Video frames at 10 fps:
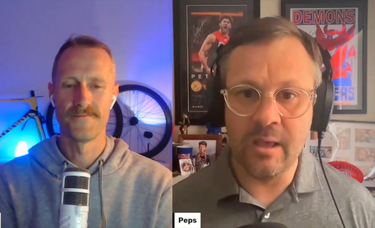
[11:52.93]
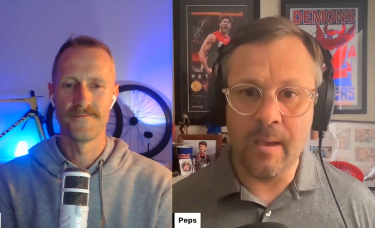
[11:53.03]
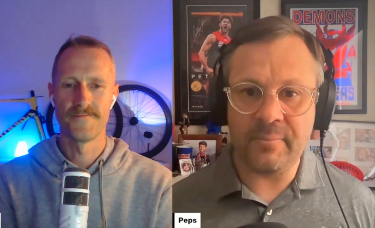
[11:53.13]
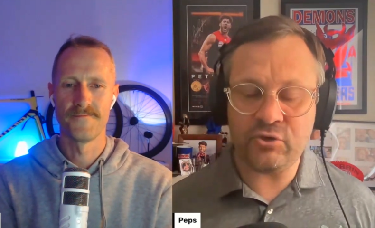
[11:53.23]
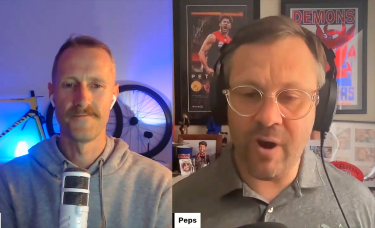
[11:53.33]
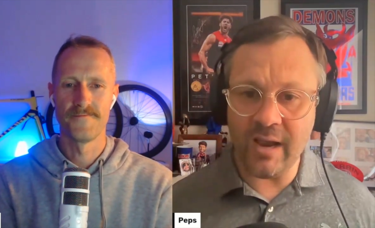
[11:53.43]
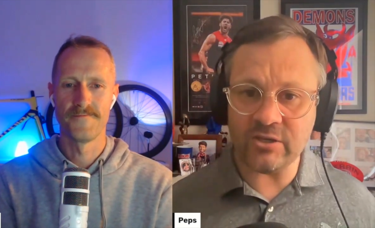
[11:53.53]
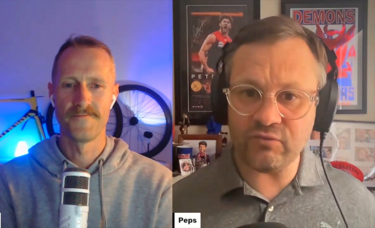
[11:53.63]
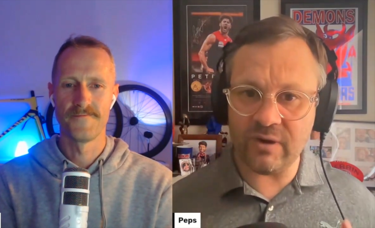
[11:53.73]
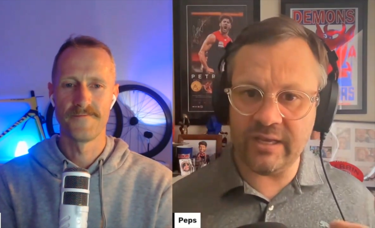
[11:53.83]

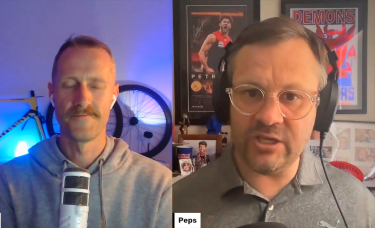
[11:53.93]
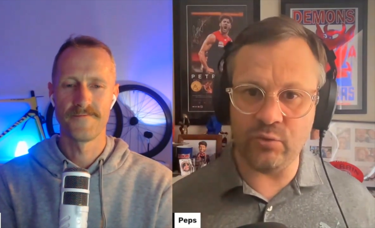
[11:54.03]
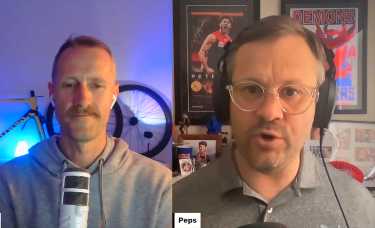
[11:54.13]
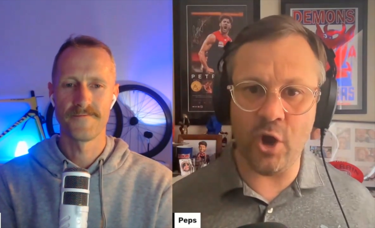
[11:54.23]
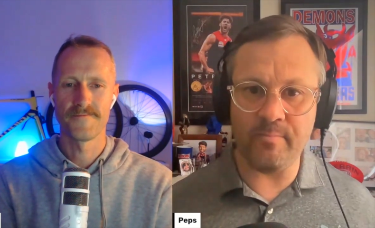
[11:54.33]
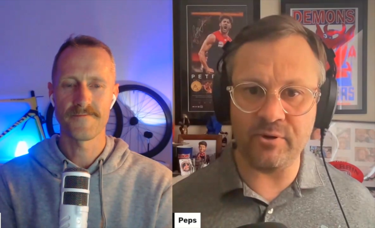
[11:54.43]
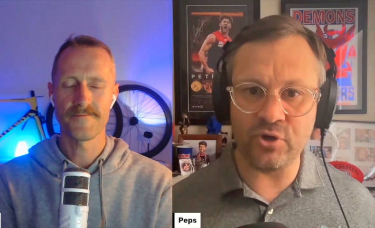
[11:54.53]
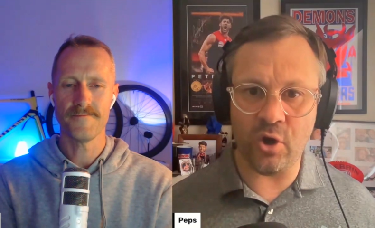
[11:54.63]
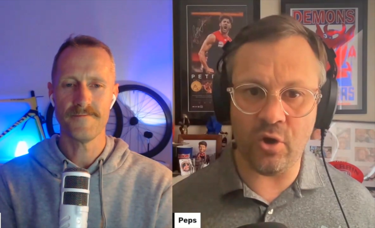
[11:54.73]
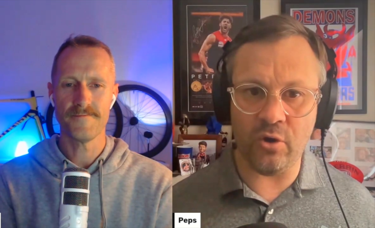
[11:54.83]
Speaker 1: Petrarca's running into an open
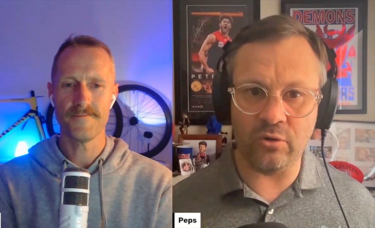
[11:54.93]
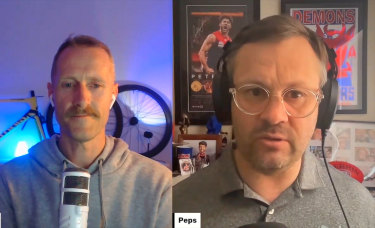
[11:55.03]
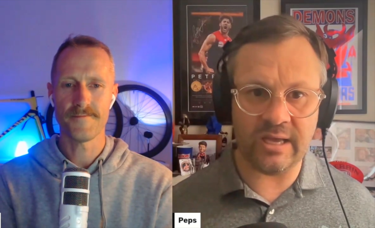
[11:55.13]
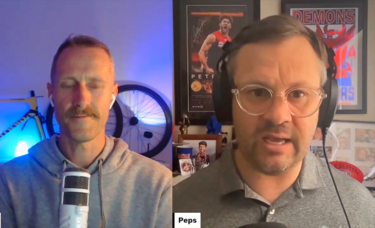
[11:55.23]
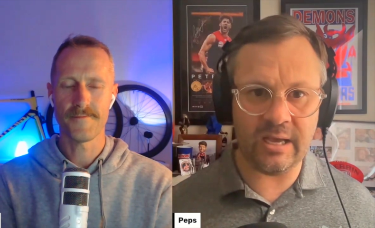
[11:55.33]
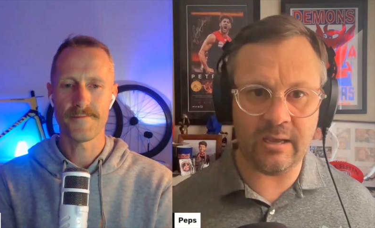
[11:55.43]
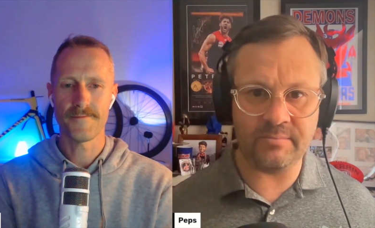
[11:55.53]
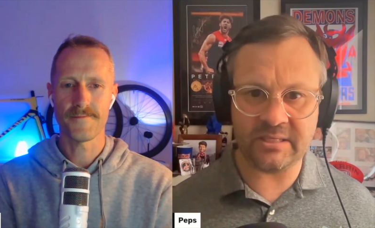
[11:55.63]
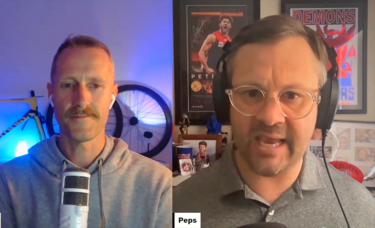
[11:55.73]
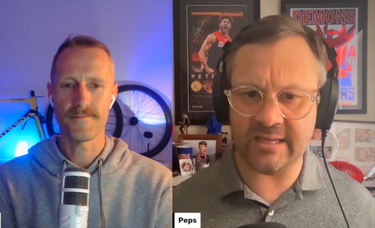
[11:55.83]
goal. Uh,
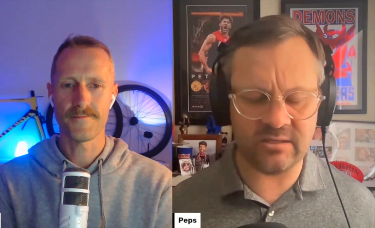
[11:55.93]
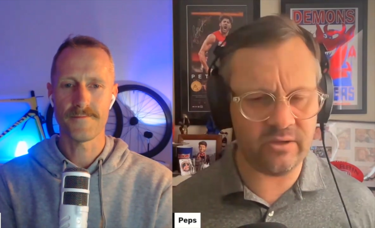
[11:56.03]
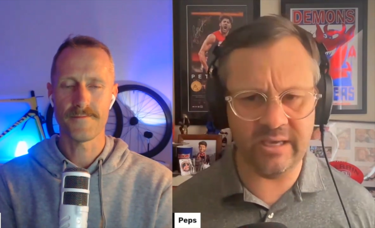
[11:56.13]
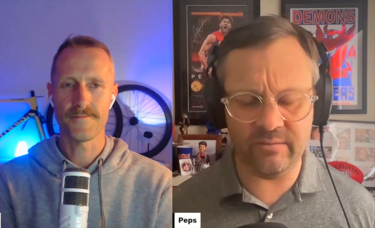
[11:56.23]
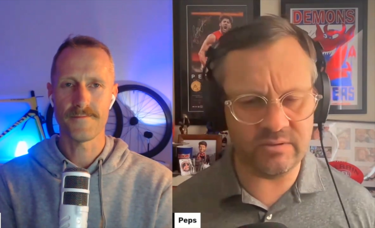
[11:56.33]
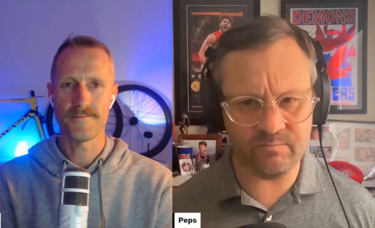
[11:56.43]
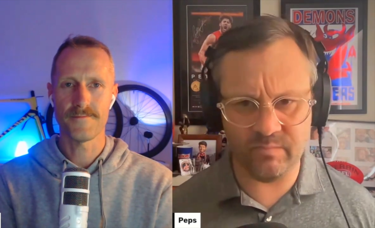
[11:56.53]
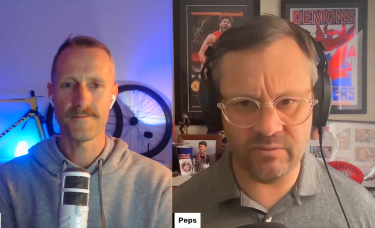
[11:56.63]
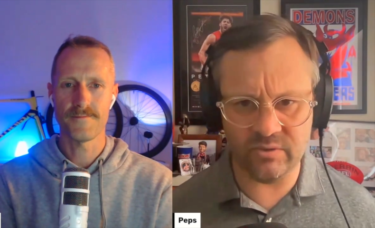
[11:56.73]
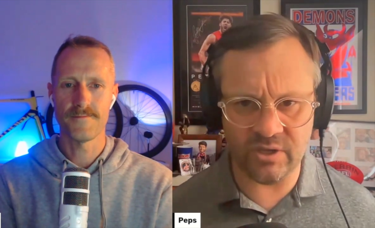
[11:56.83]
scouts are like he was
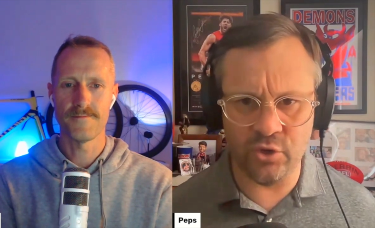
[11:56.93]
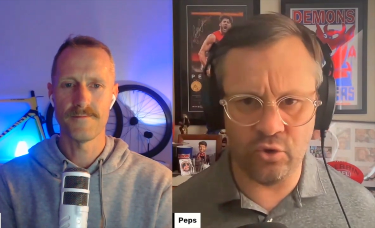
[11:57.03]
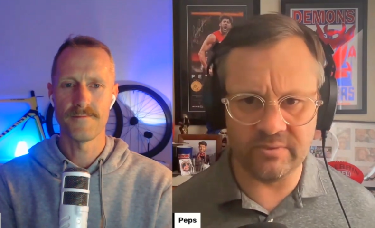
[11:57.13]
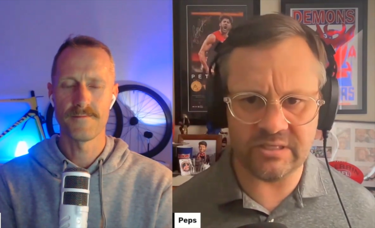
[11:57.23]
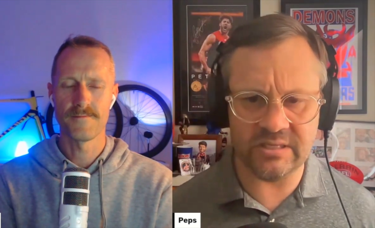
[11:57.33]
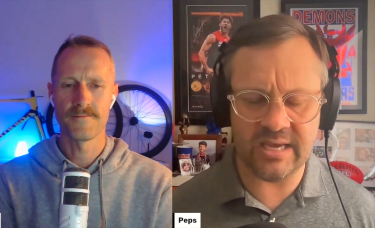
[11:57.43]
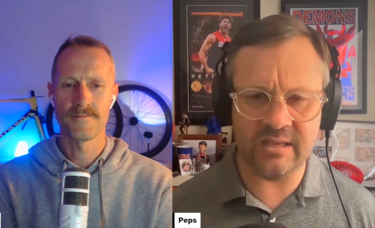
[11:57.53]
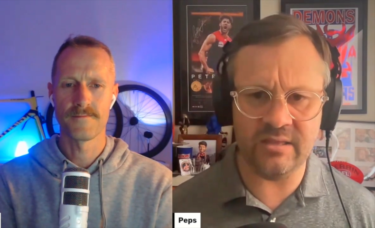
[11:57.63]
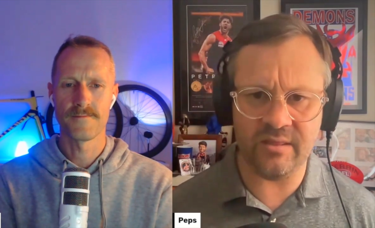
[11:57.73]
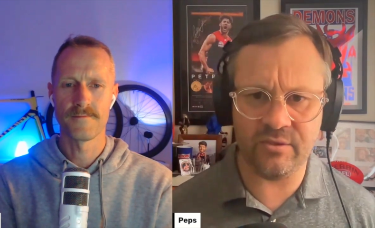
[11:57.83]
he was enormous in that
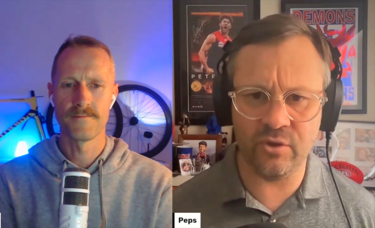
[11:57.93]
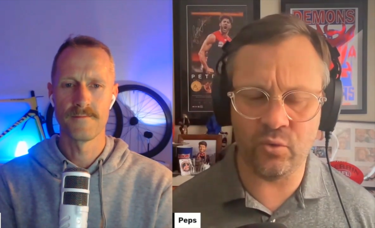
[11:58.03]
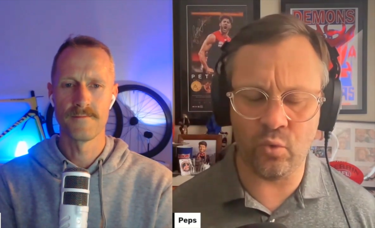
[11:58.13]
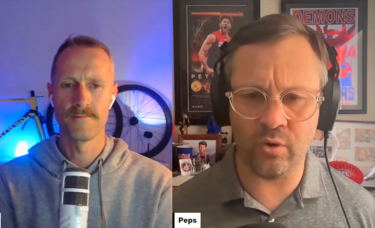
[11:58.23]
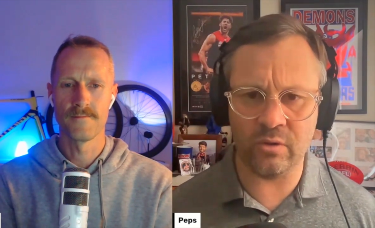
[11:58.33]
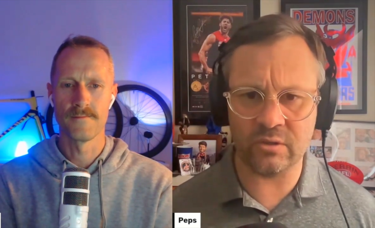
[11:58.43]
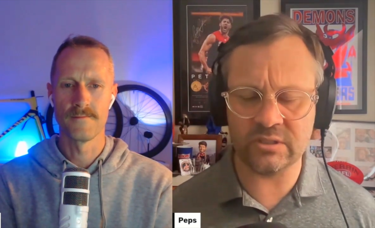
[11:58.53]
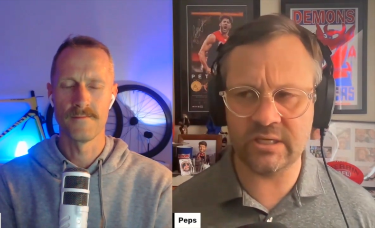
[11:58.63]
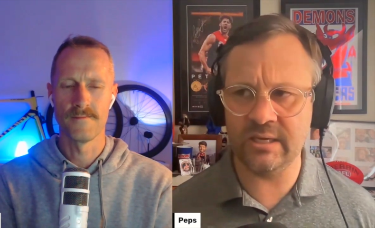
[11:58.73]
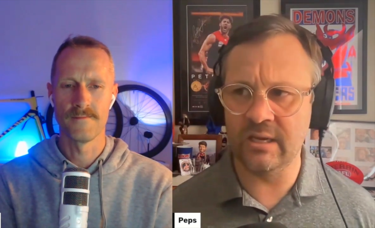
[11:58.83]
in that third quarter. Like I
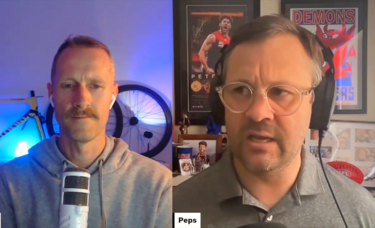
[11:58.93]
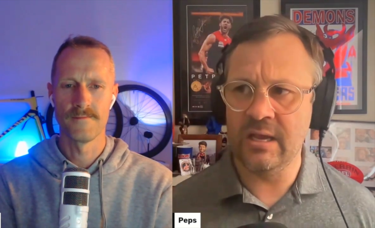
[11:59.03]
said,